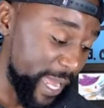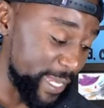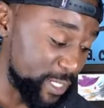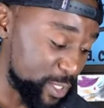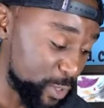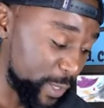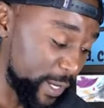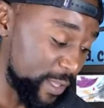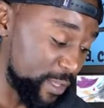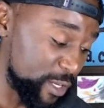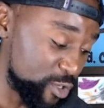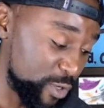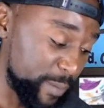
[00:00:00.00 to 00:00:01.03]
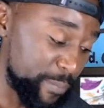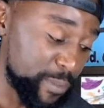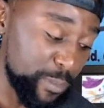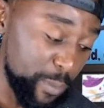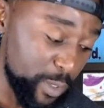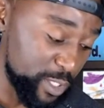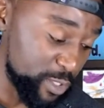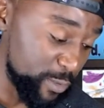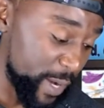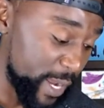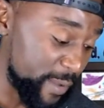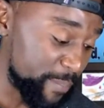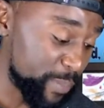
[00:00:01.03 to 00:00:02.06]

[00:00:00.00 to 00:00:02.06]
I took another trip to Monterey.